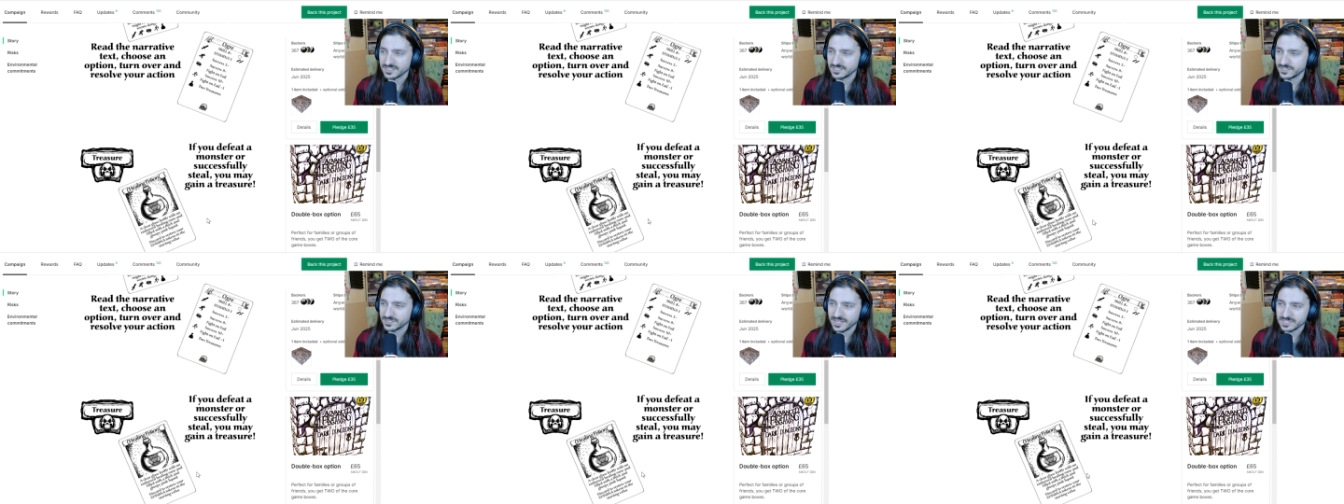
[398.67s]
a
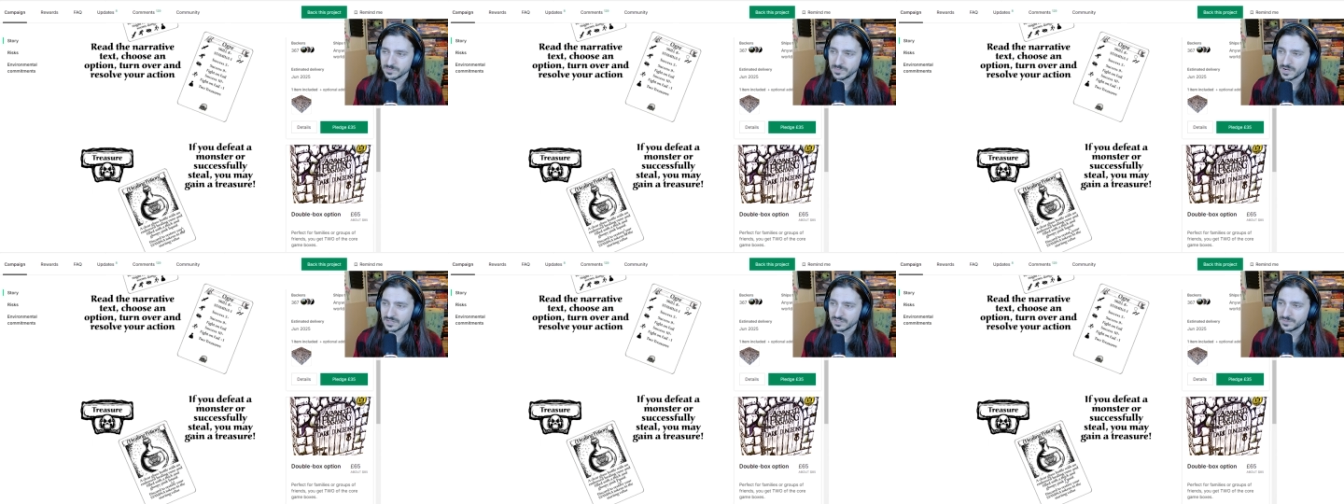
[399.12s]
clear glass
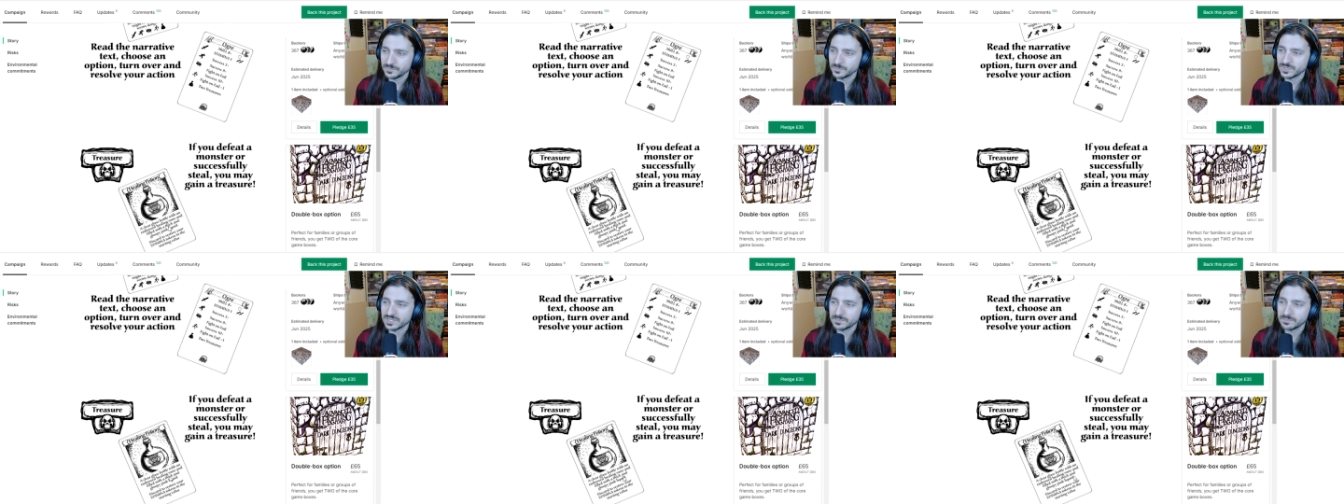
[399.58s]
bottle
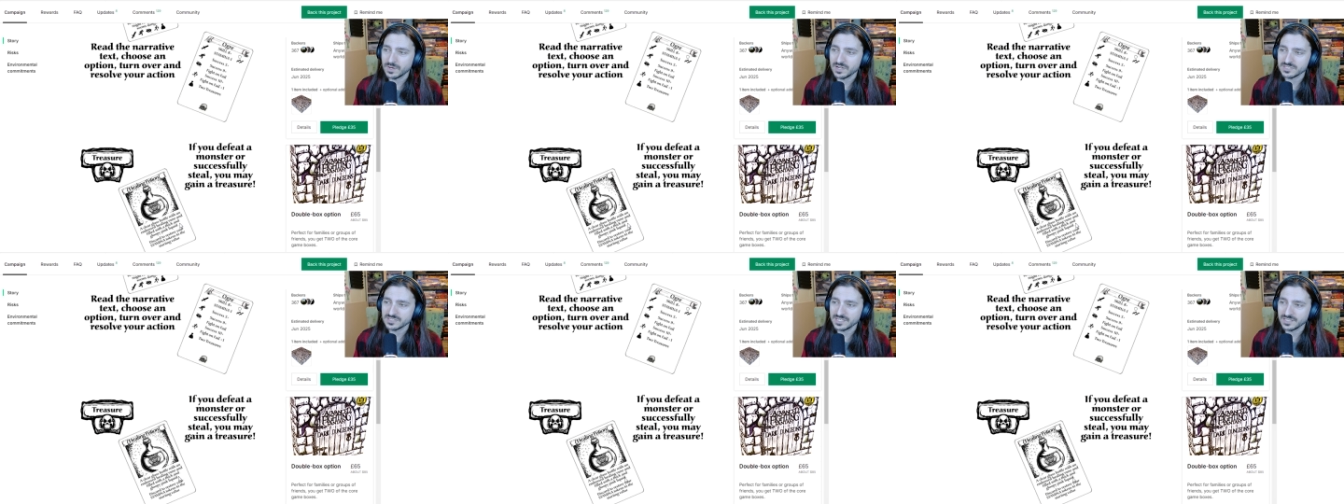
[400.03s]
with an
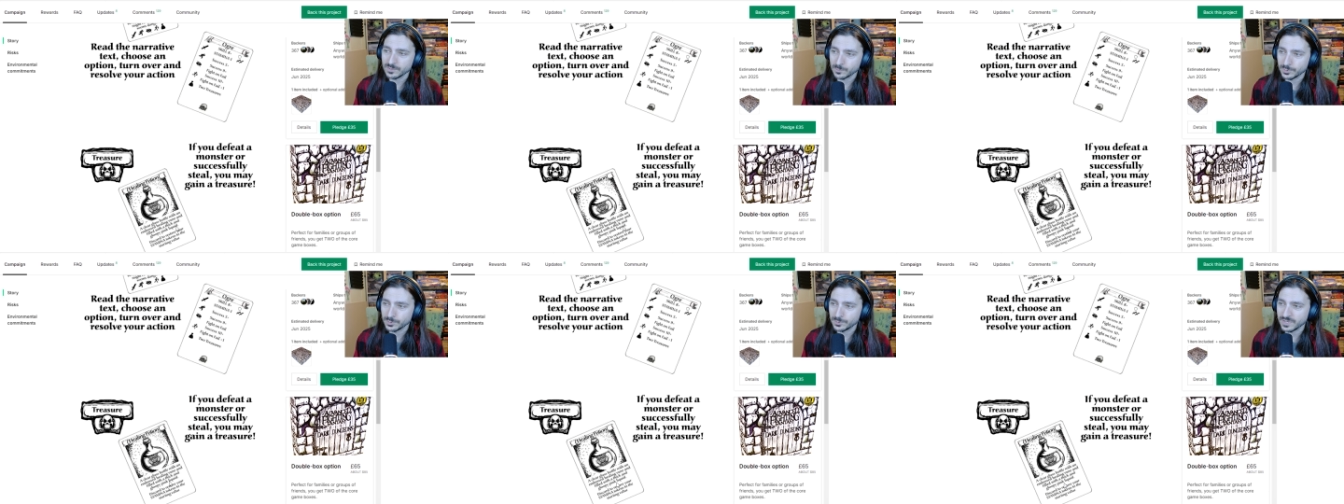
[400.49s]
embossed
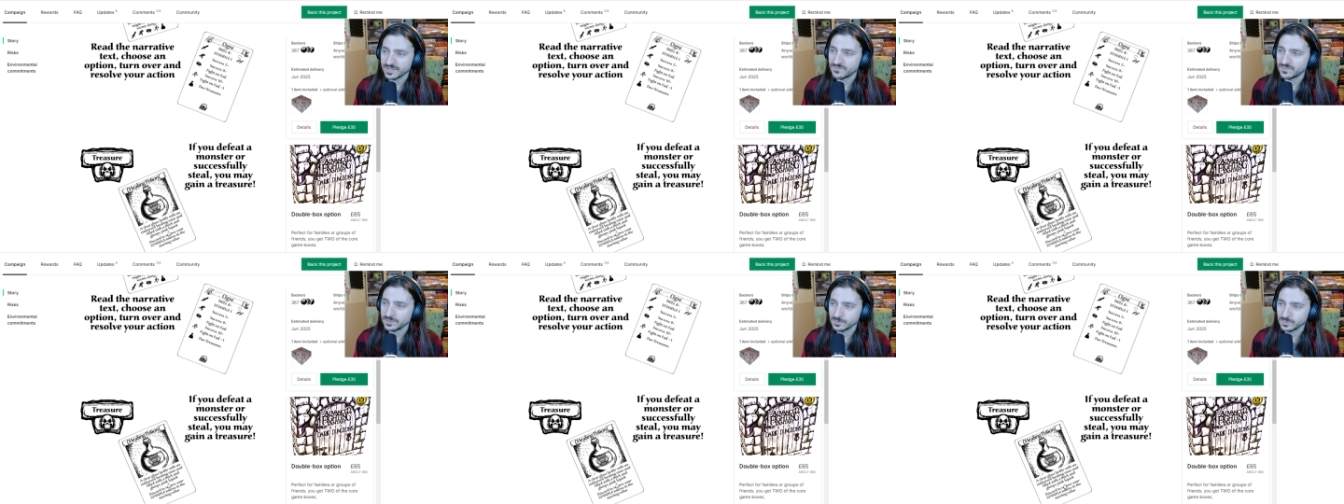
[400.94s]
healing rune
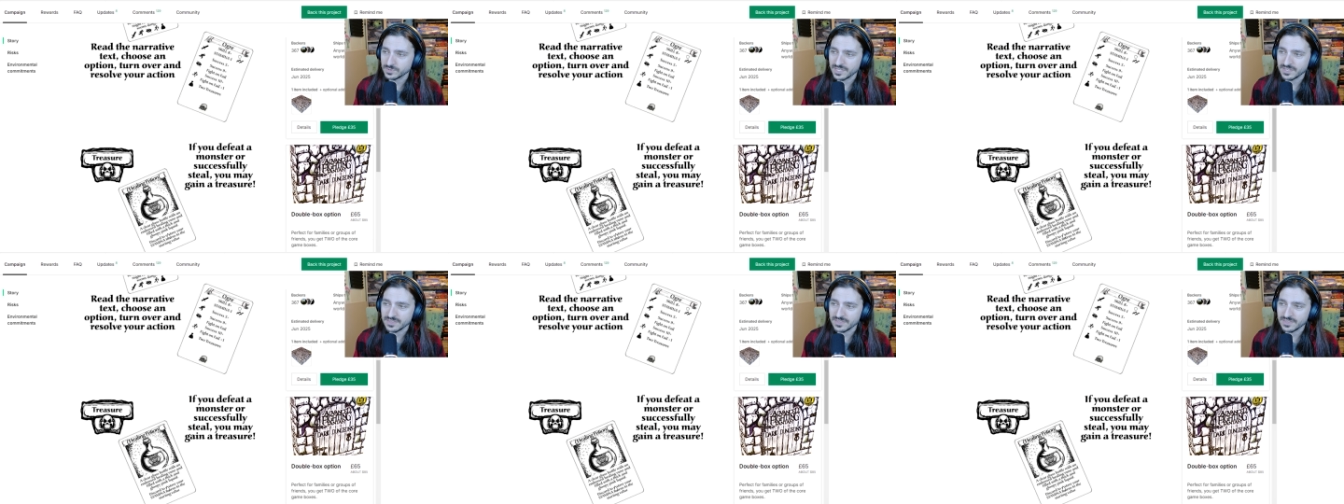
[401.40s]
and filled with